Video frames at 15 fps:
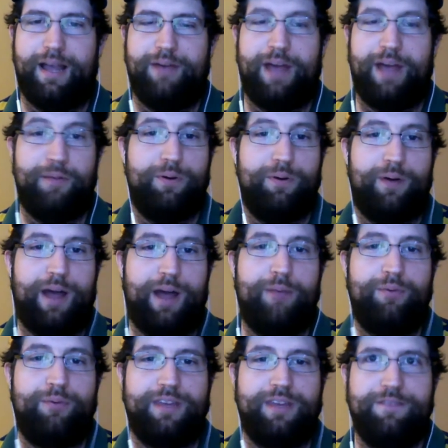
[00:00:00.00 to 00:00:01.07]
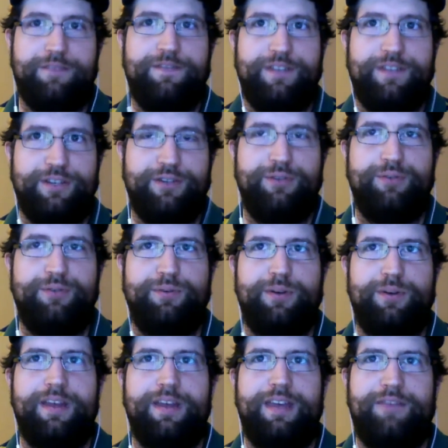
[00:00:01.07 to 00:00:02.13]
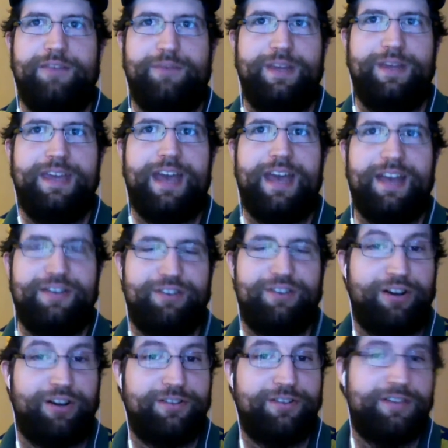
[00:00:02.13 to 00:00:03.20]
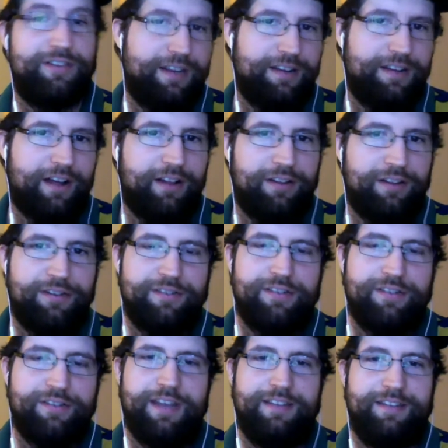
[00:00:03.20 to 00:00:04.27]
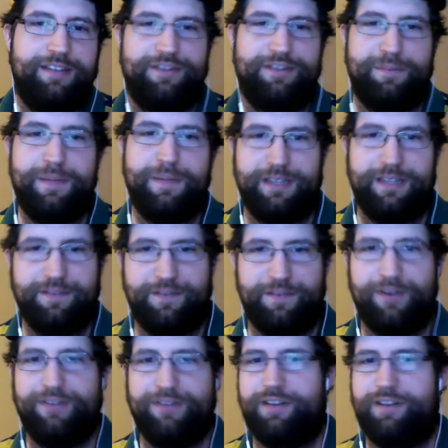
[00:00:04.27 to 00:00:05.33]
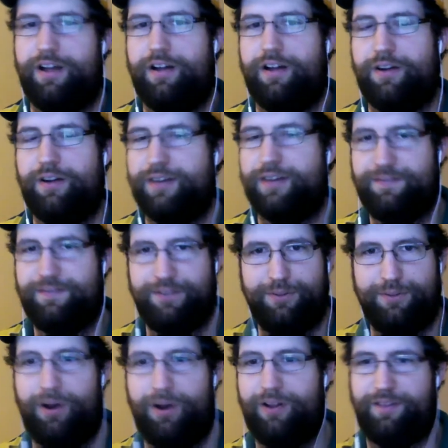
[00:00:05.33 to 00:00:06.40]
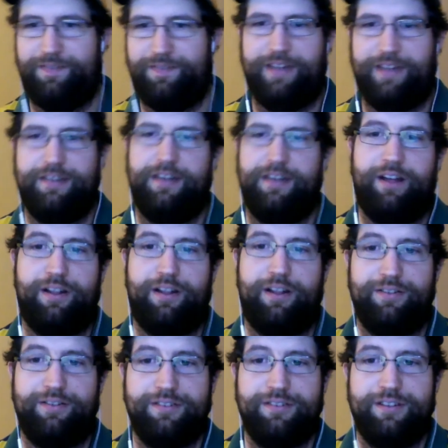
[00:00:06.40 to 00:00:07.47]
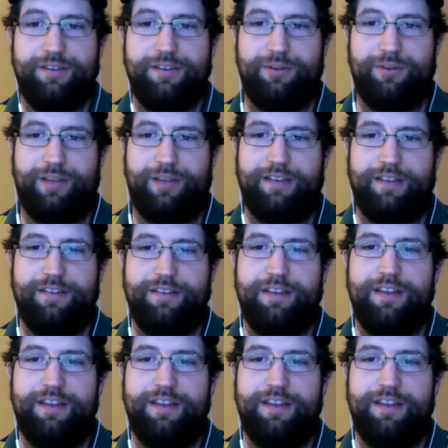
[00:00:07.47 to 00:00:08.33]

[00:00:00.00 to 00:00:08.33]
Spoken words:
will give you, if we cash under $10, and since you're picking first, I'll give you all of that $10 or less.